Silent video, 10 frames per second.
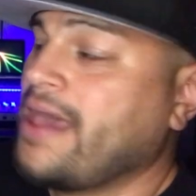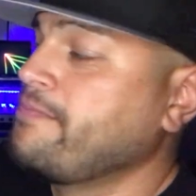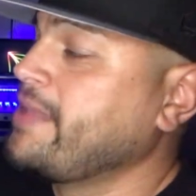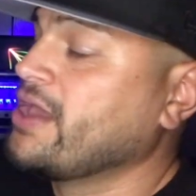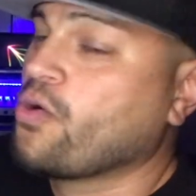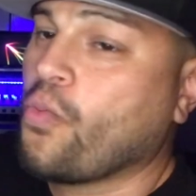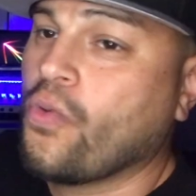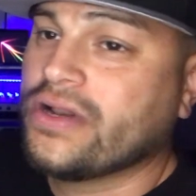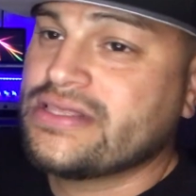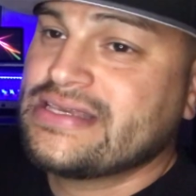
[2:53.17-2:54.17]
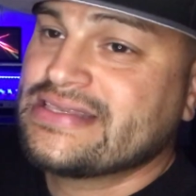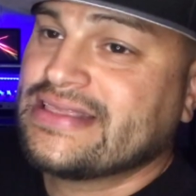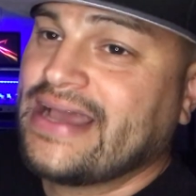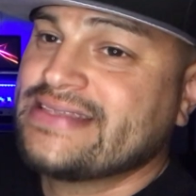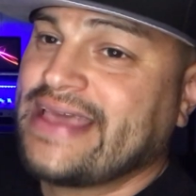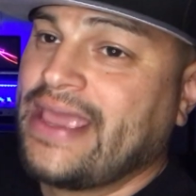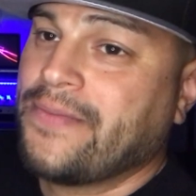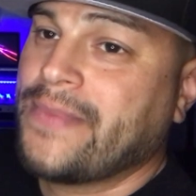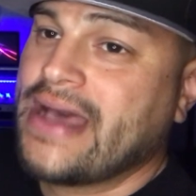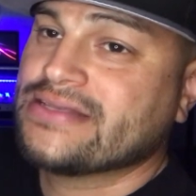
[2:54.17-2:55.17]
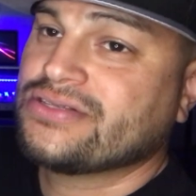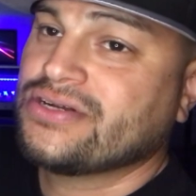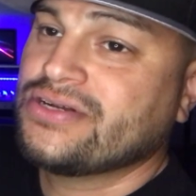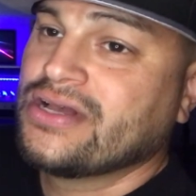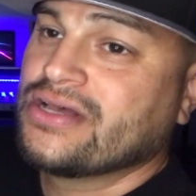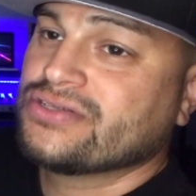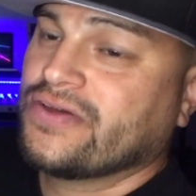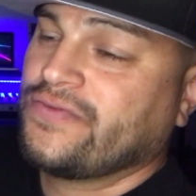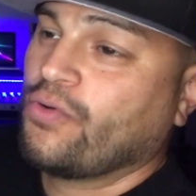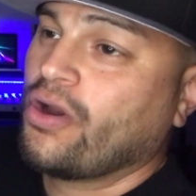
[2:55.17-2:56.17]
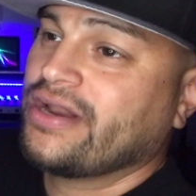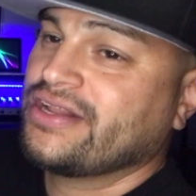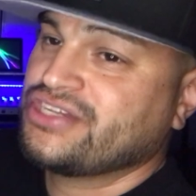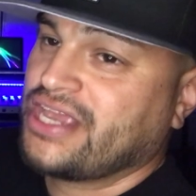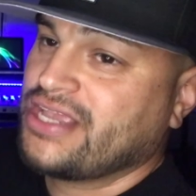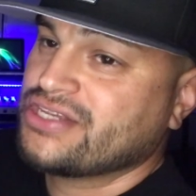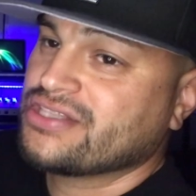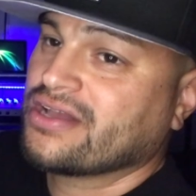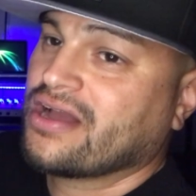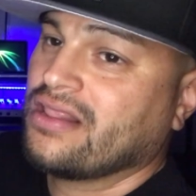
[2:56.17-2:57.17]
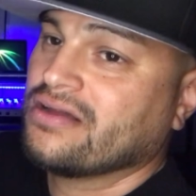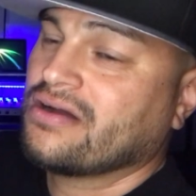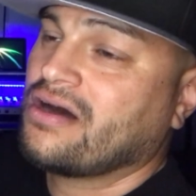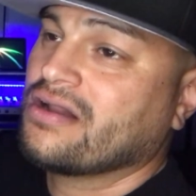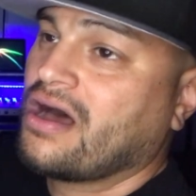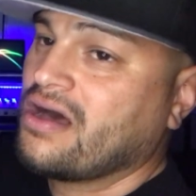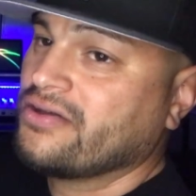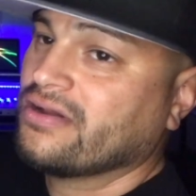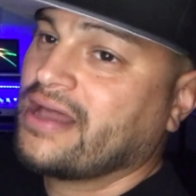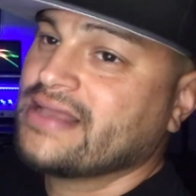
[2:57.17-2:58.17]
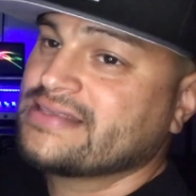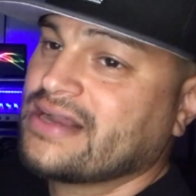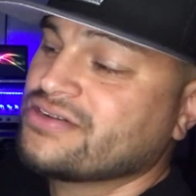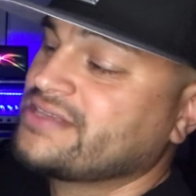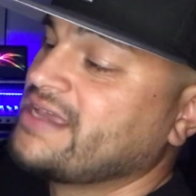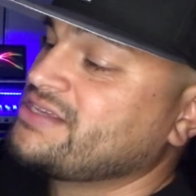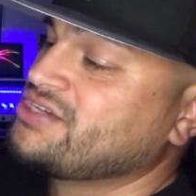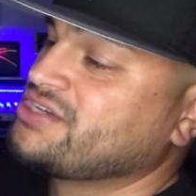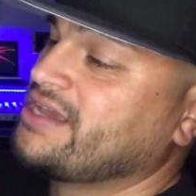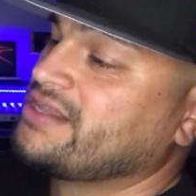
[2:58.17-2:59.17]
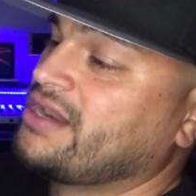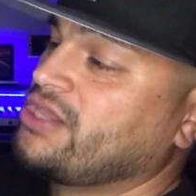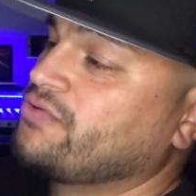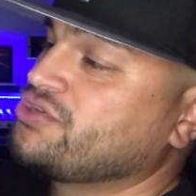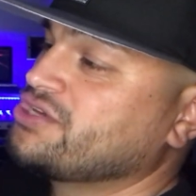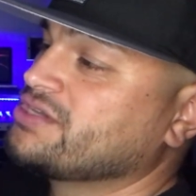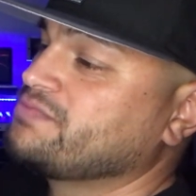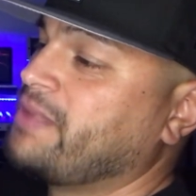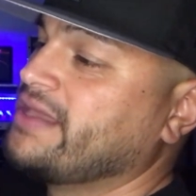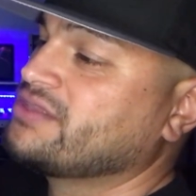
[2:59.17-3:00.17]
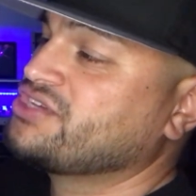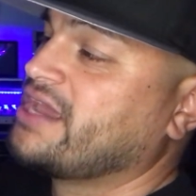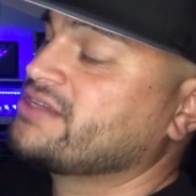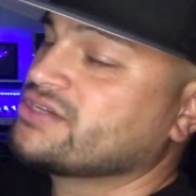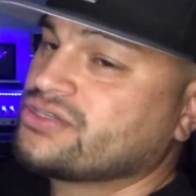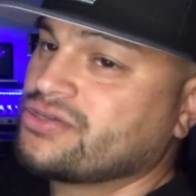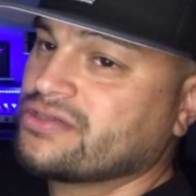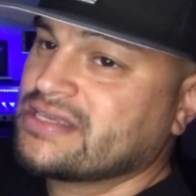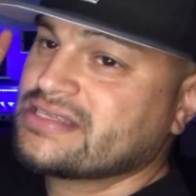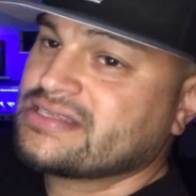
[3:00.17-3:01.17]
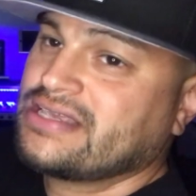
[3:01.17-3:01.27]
and make one of these lights a master. So if you wanted to change the color on all your lights that are daisy chain, you would just make the changes to this